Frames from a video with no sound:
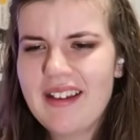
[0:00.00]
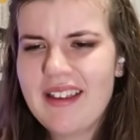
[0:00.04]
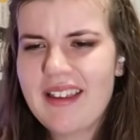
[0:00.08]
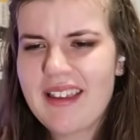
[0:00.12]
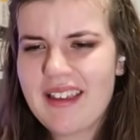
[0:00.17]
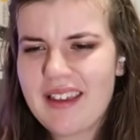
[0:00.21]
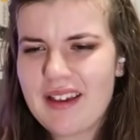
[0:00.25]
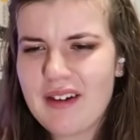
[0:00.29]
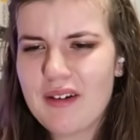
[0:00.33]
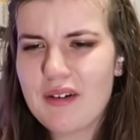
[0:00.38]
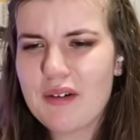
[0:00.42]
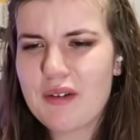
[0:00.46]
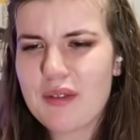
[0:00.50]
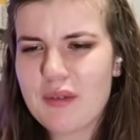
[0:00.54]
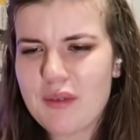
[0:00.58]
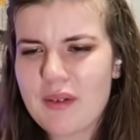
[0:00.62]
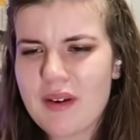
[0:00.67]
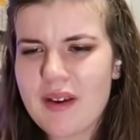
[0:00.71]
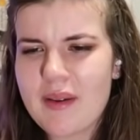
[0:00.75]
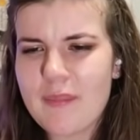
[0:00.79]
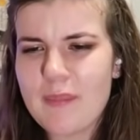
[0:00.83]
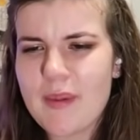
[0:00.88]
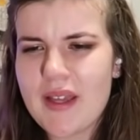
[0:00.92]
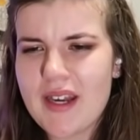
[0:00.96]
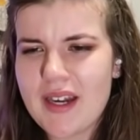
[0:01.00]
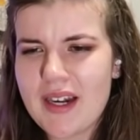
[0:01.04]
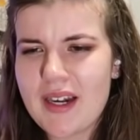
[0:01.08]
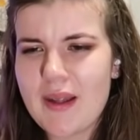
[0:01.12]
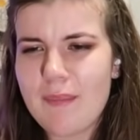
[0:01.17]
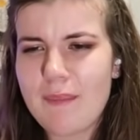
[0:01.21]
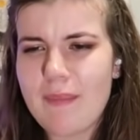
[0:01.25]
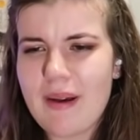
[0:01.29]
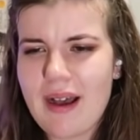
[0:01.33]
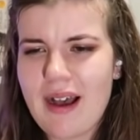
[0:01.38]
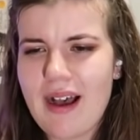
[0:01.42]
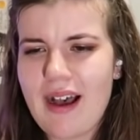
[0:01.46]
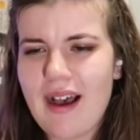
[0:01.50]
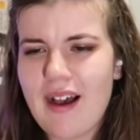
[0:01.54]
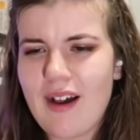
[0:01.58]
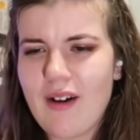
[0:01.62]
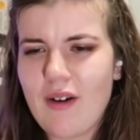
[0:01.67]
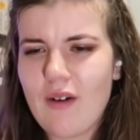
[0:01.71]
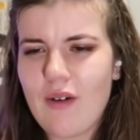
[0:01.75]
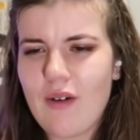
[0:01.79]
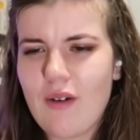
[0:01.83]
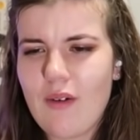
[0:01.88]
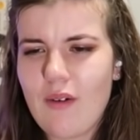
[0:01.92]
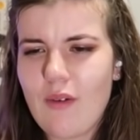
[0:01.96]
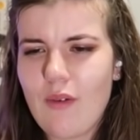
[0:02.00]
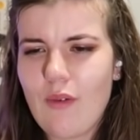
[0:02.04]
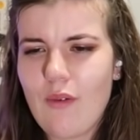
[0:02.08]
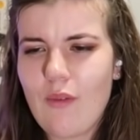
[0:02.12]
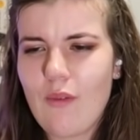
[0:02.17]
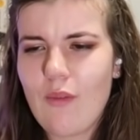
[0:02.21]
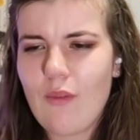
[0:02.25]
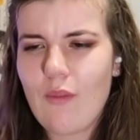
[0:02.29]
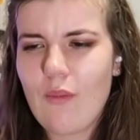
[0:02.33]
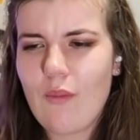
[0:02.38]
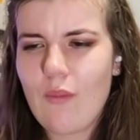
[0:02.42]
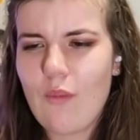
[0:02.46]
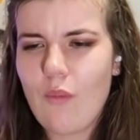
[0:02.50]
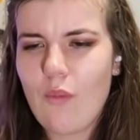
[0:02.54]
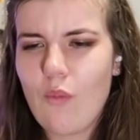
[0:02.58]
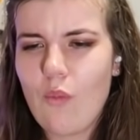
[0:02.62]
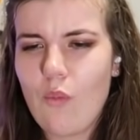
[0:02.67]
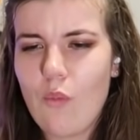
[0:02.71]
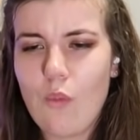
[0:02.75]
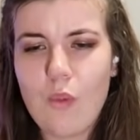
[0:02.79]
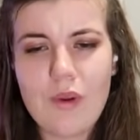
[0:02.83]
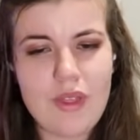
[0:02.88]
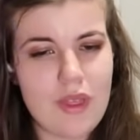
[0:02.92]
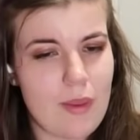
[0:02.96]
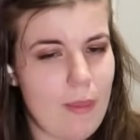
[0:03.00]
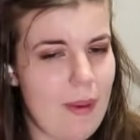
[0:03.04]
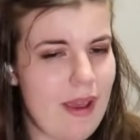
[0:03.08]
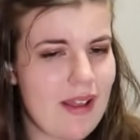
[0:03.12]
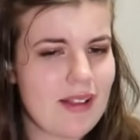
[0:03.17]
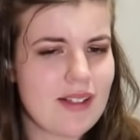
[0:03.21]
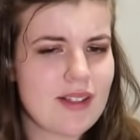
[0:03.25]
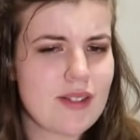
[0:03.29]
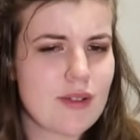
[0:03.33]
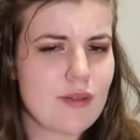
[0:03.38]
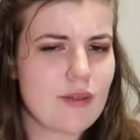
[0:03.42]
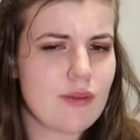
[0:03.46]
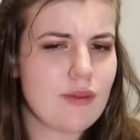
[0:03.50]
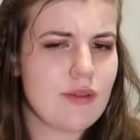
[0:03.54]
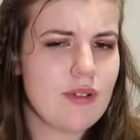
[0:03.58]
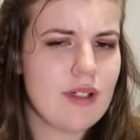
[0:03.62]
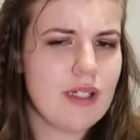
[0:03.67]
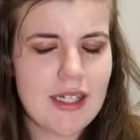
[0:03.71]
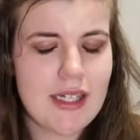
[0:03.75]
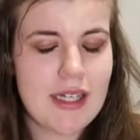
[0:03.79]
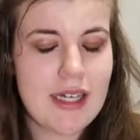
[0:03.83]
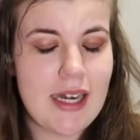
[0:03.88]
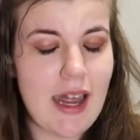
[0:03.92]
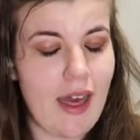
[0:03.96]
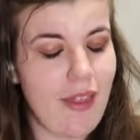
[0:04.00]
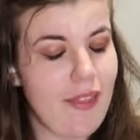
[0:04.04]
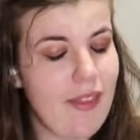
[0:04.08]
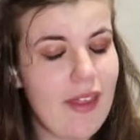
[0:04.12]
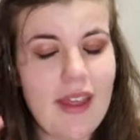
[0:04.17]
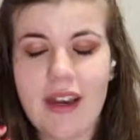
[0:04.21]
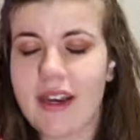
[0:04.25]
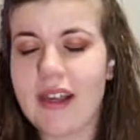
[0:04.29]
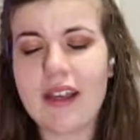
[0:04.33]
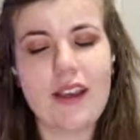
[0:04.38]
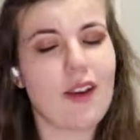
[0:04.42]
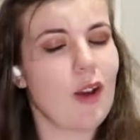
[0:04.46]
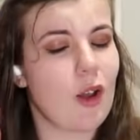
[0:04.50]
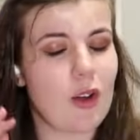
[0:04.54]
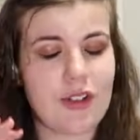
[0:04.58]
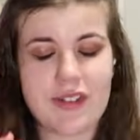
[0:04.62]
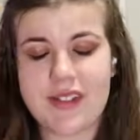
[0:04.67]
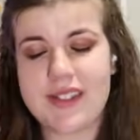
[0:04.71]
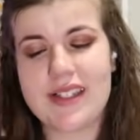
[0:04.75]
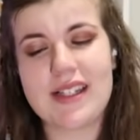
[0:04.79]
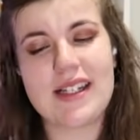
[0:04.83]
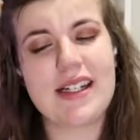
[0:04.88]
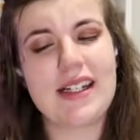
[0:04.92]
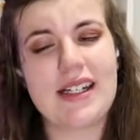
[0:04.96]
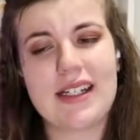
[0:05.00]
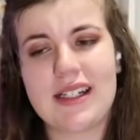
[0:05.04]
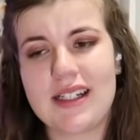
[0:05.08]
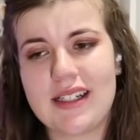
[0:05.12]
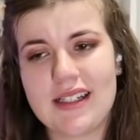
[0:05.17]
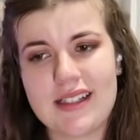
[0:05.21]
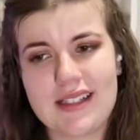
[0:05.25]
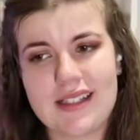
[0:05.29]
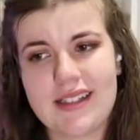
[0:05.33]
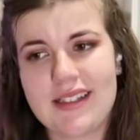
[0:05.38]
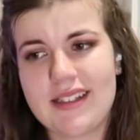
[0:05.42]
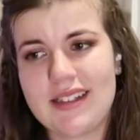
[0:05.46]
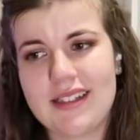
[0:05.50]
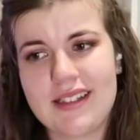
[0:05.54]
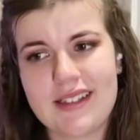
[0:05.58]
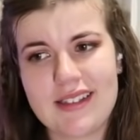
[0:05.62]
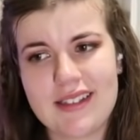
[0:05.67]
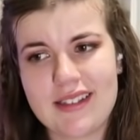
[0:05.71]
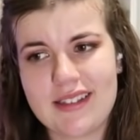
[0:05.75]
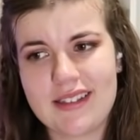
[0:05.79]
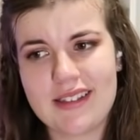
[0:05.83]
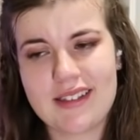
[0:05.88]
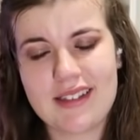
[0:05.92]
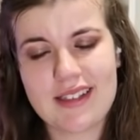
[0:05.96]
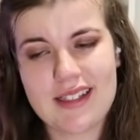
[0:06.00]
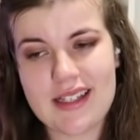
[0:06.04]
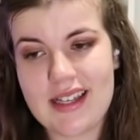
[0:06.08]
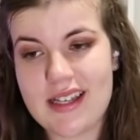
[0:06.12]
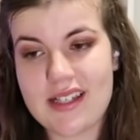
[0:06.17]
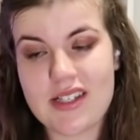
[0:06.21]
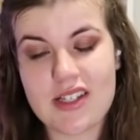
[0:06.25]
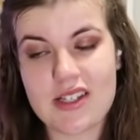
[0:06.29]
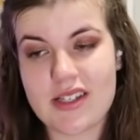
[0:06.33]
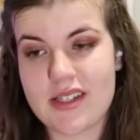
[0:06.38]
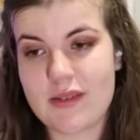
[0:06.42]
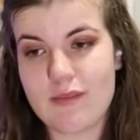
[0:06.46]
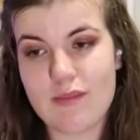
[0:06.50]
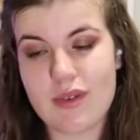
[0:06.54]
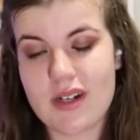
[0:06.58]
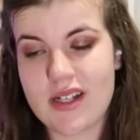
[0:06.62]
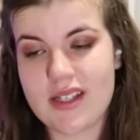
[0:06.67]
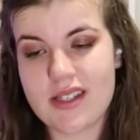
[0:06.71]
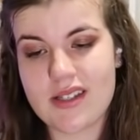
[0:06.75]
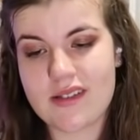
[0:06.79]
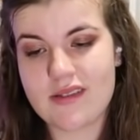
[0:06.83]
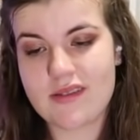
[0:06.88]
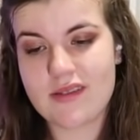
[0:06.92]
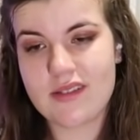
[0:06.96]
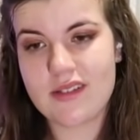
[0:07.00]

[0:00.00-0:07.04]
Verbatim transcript: Killed three men in a bar with a pencil. Now that I gotta say, Because that's just impressive.